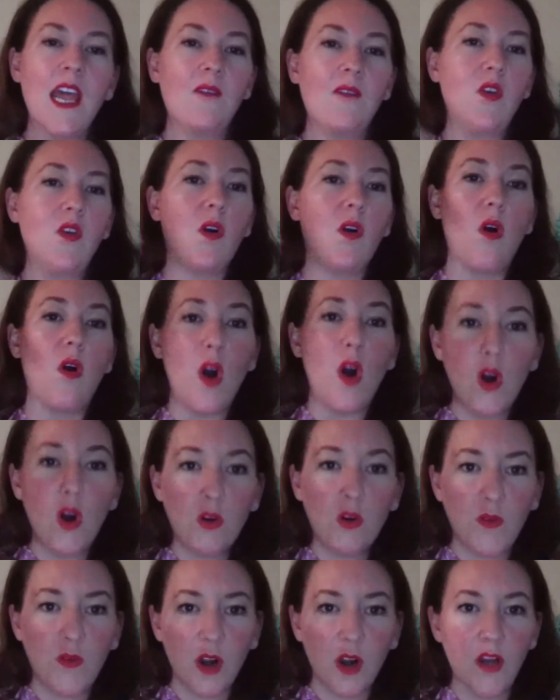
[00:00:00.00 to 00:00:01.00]
if you go
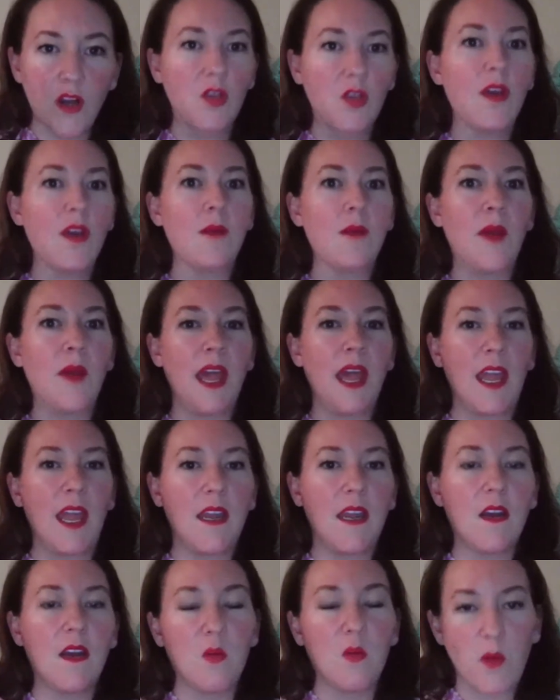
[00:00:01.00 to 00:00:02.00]
over you get
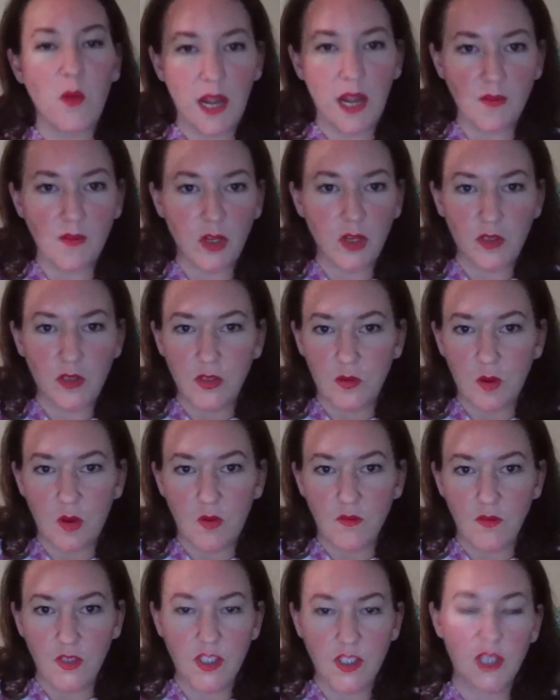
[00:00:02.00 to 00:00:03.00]
paid whatever you do
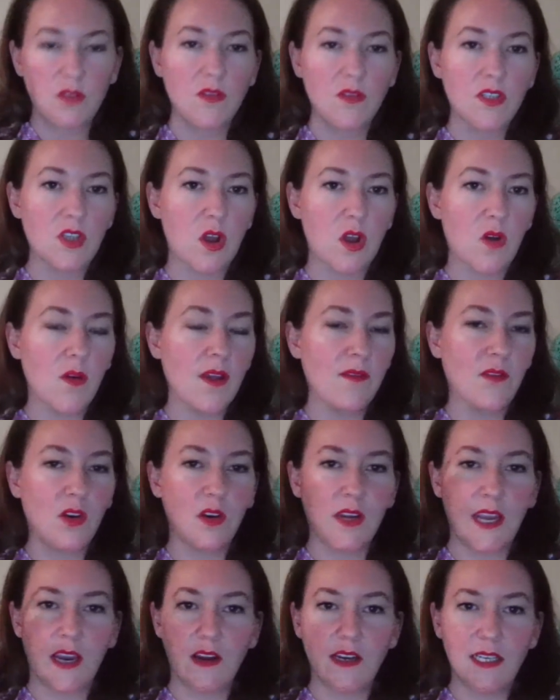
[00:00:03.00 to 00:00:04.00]
over too so if your
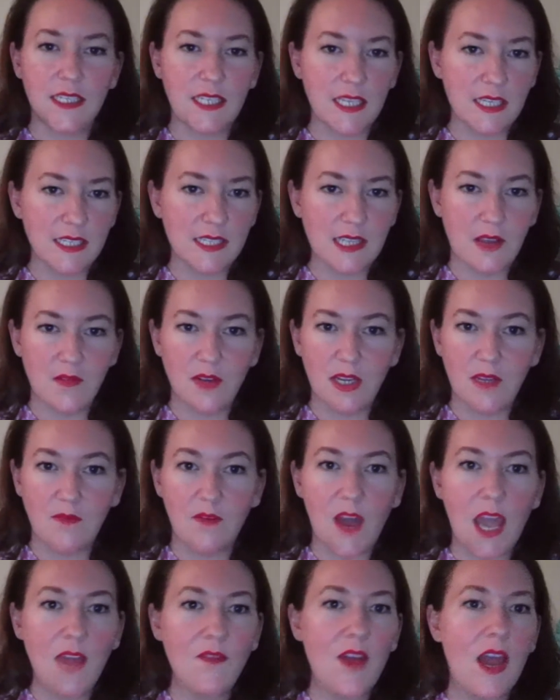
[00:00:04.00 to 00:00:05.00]
guarantee is
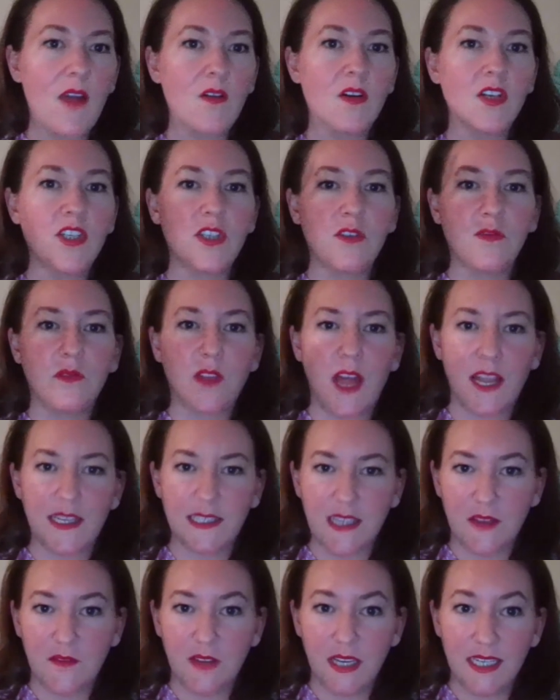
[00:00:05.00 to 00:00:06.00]
75 hours you fly
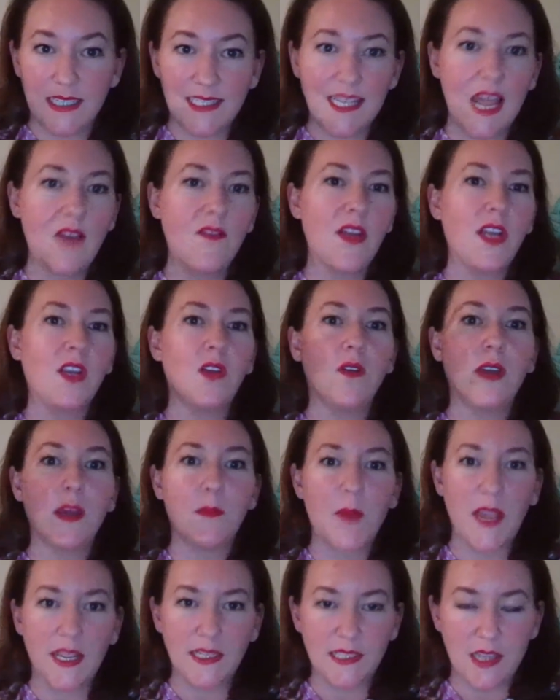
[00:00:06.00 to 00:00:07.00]
77 you
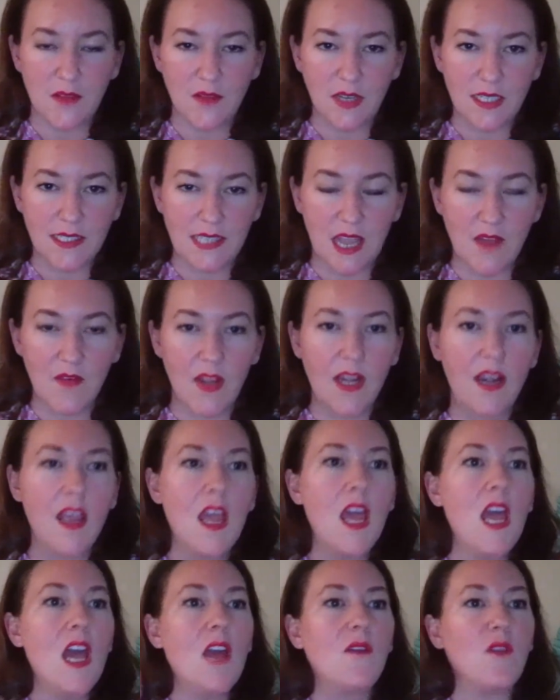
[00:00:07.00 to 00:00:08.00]
get paid 77 if
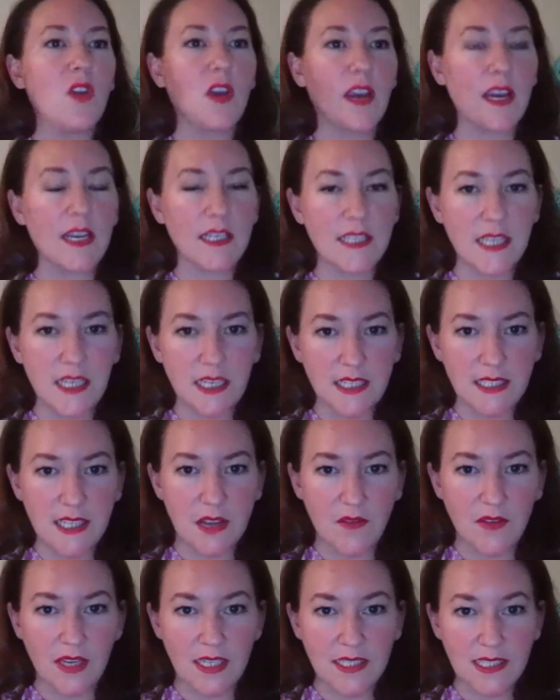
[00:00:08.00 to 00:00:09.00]
your guarantee is
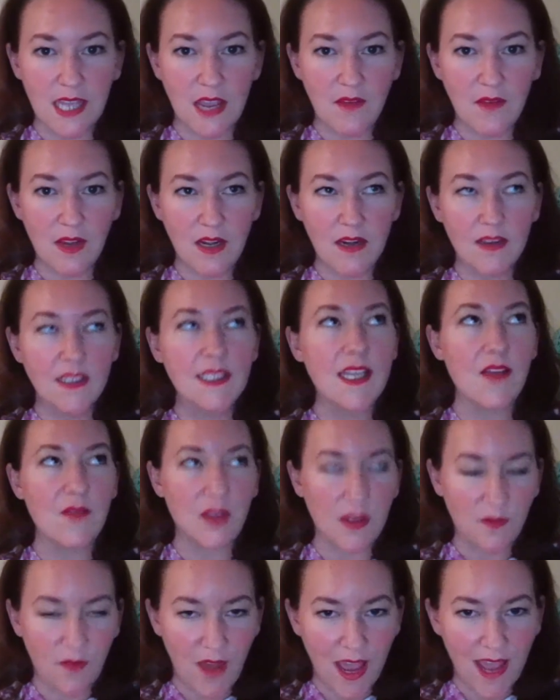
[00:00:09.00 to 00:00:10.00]
77
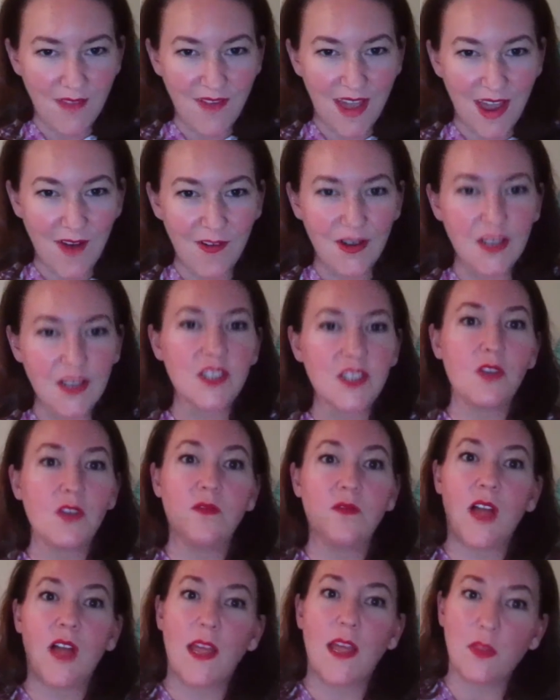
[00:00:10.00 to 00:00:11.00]
75 hours you
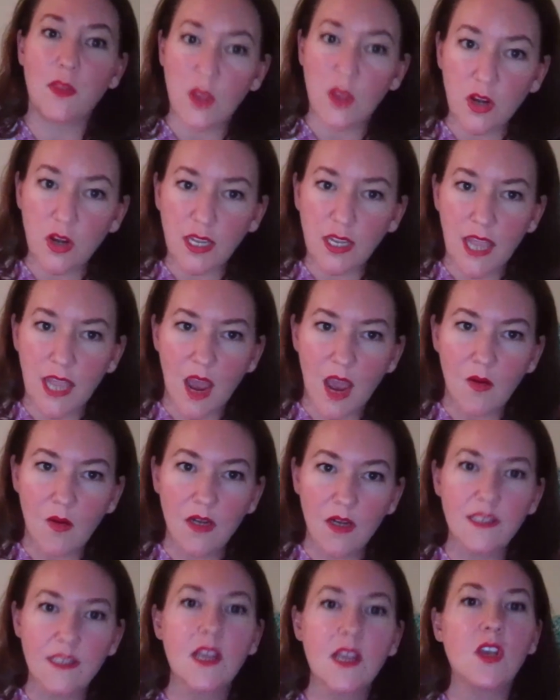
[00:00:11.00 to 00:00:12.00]
fly 30
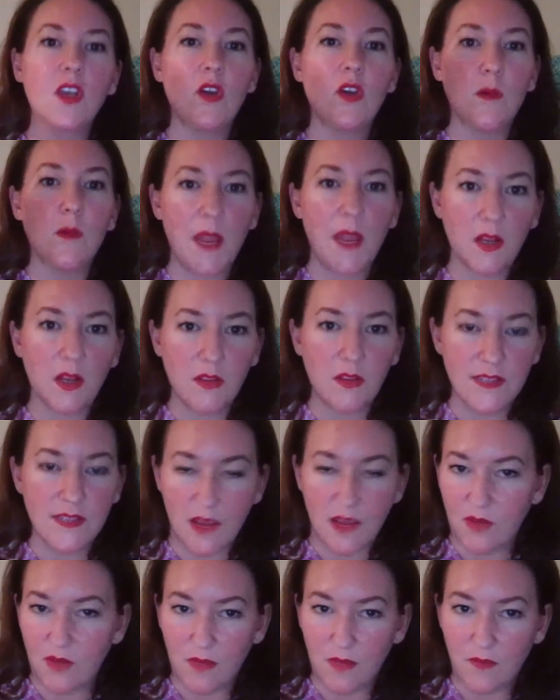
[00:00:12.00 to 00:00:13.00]
hours you get paid
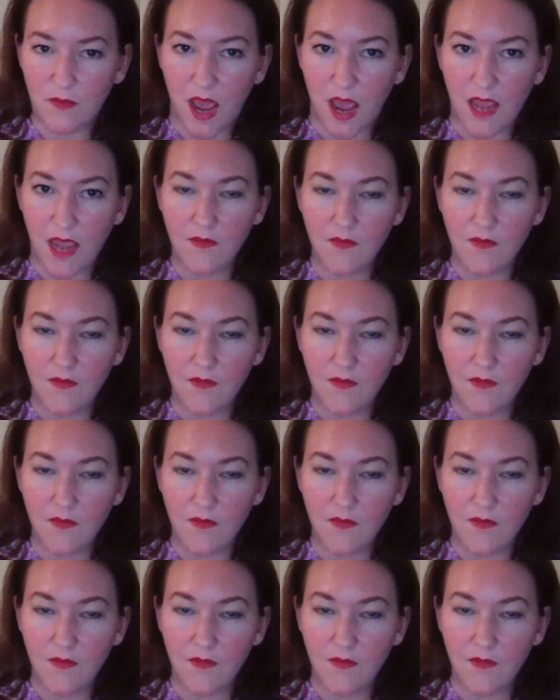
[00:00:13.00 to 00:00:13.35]
75